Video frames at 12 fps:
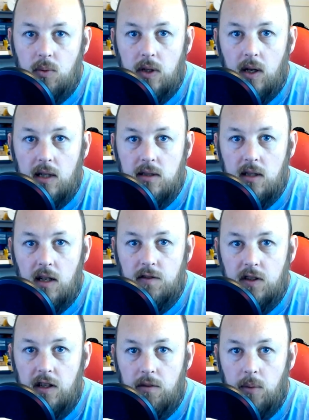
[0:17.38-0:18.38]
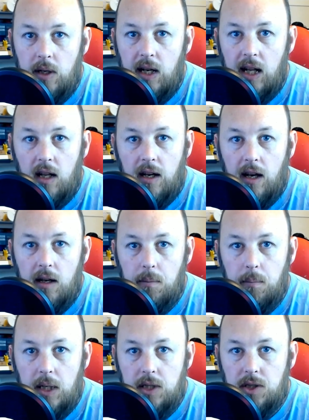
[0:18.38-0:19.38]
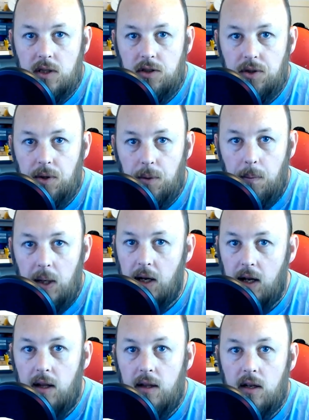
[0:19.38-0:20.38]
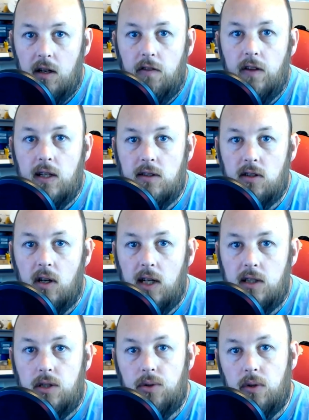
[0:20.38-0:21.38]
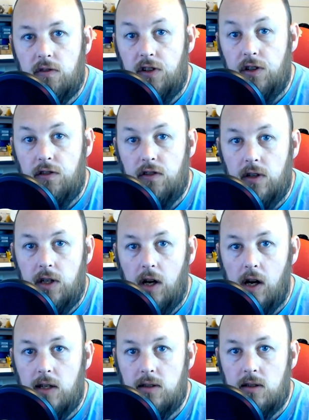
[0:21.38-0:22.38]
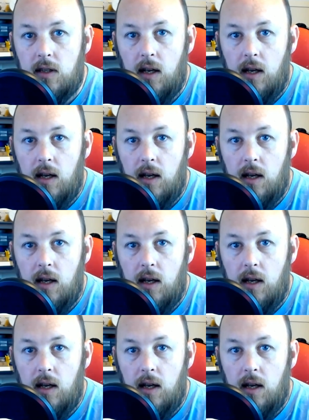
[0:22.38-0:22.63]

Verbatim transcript: were nice enough to give me an allocated budget to pick anything off their site to review for you guys